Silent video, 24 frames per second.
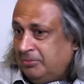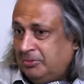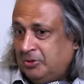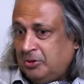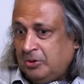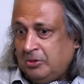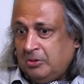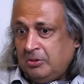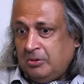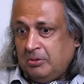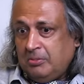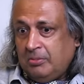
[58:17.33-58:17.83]

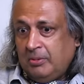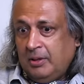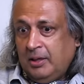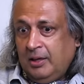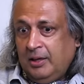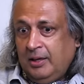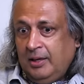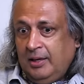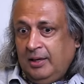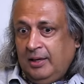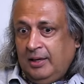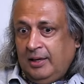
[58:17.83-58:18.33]
So
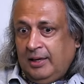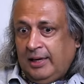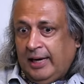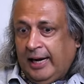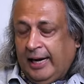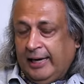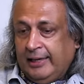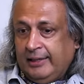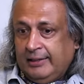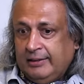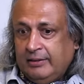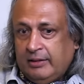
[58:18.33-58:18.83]

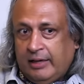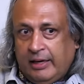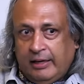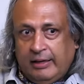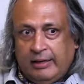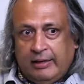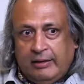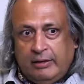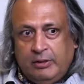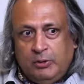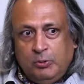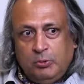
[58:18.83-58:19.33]
and
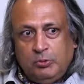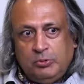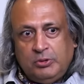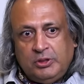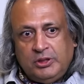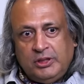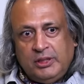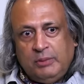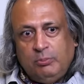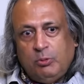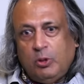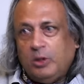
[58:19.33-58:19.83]
you
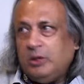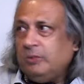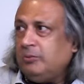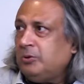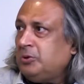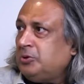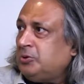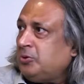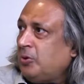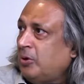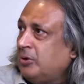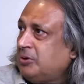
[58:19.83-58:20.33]
see
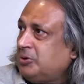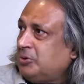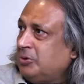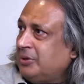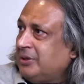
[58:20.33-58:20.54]
Bollywood songs.